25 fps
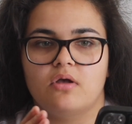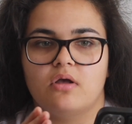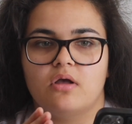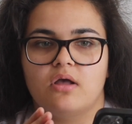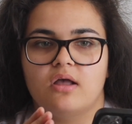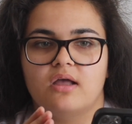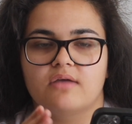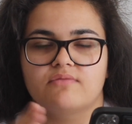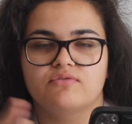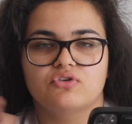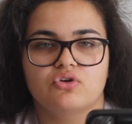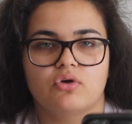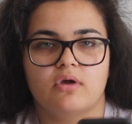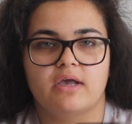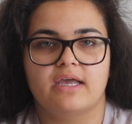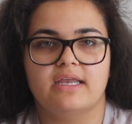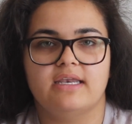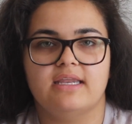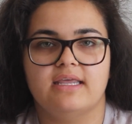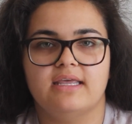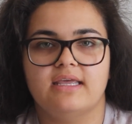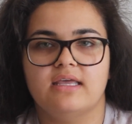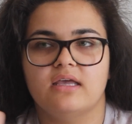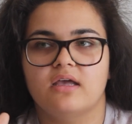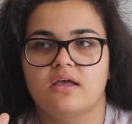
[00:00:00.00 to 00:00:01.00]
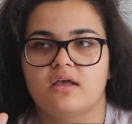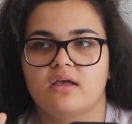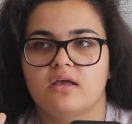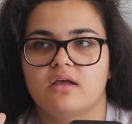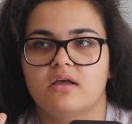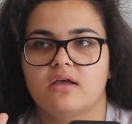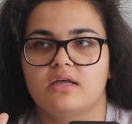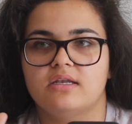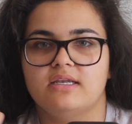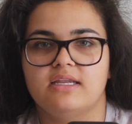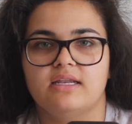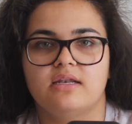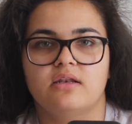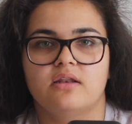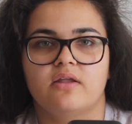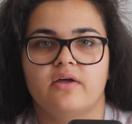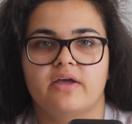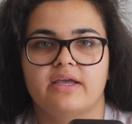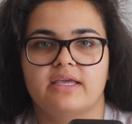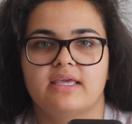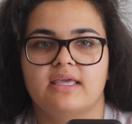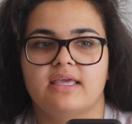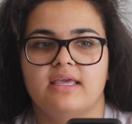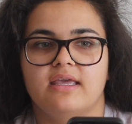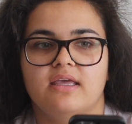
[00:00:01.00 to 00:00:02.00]
I've tried it, I didn't
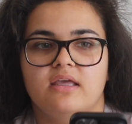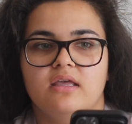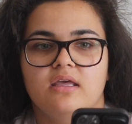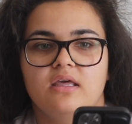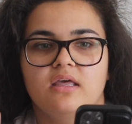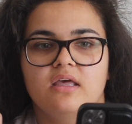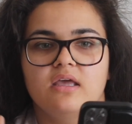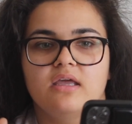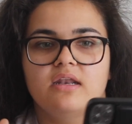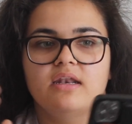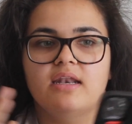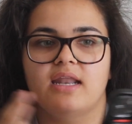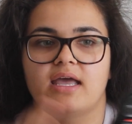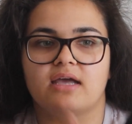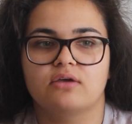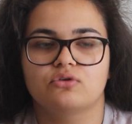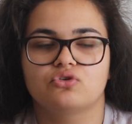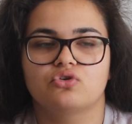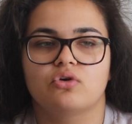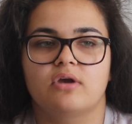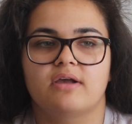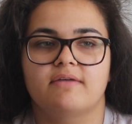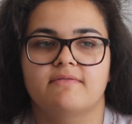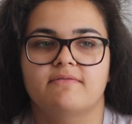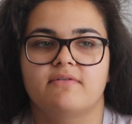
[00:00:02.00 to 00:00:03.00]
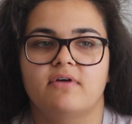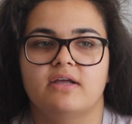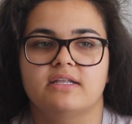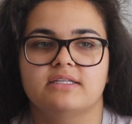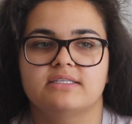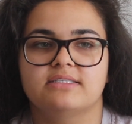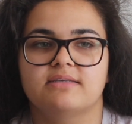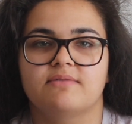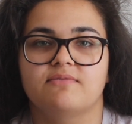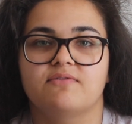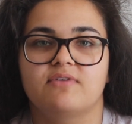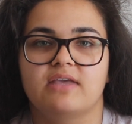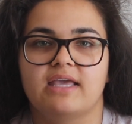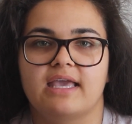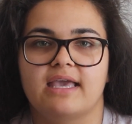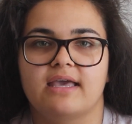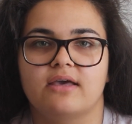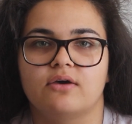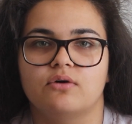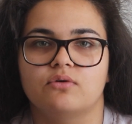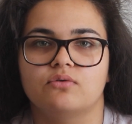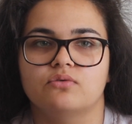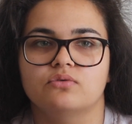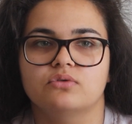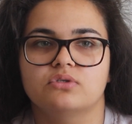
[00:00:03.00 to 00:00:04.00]
like it, now try and find something
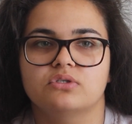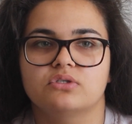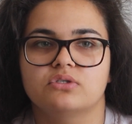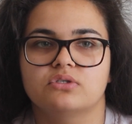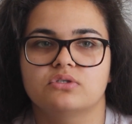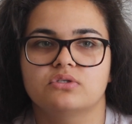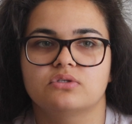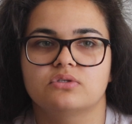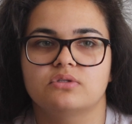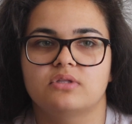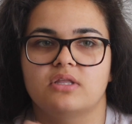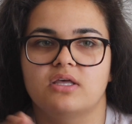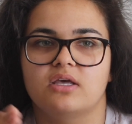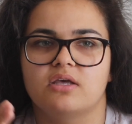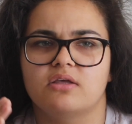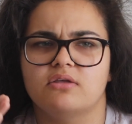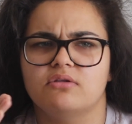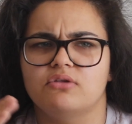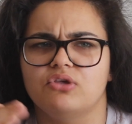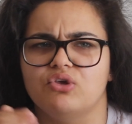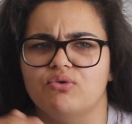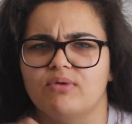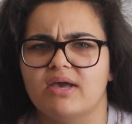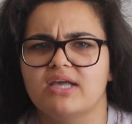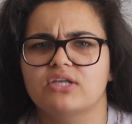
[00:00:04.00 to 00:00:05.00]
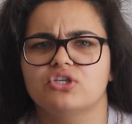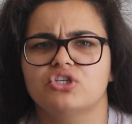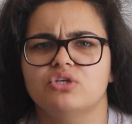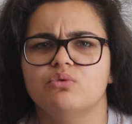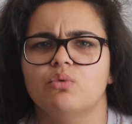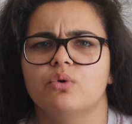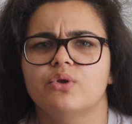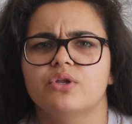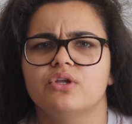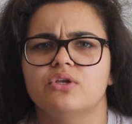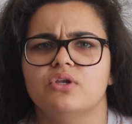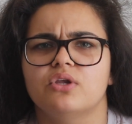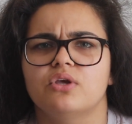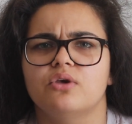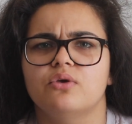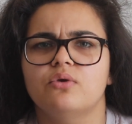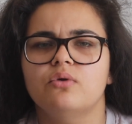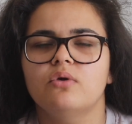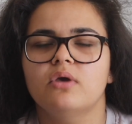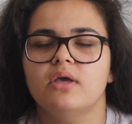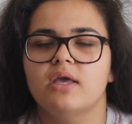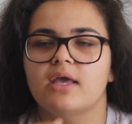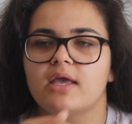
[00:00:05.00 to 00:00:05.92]
else that you actually want to do.